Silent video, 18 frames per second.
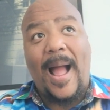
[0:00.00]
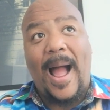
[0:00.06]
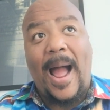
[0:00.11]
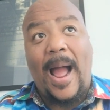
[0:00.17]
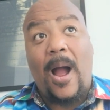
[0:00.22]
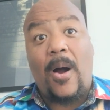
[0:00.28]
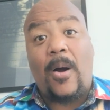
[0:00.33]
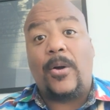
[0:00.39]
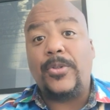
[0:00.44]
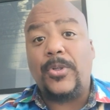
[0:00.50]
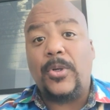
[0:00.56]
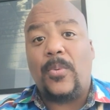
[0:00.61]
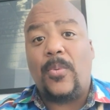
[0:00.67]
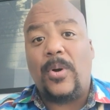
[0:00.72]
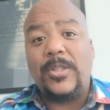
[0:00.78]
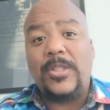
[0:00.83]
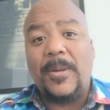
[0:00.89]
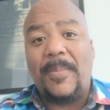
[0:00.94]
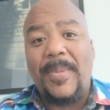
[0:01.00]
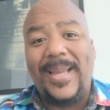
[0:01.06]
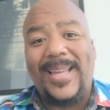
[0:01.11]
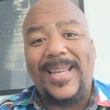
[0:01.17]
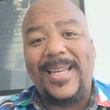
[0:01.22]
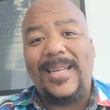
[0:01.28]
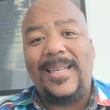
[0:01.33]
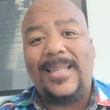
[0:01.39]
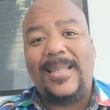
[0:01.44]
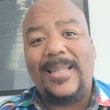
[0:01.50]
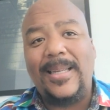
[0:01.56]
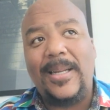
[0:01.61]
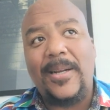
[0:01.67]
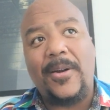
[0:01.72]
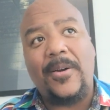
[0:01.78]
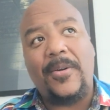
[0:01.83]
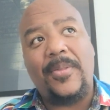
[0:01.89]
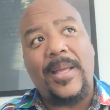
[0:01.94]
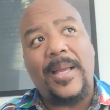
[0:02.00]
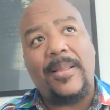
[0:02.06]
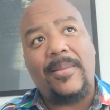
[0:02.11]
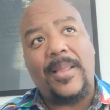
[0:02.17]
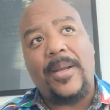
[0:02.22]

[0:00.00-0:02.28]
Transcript: I also want to make it clear that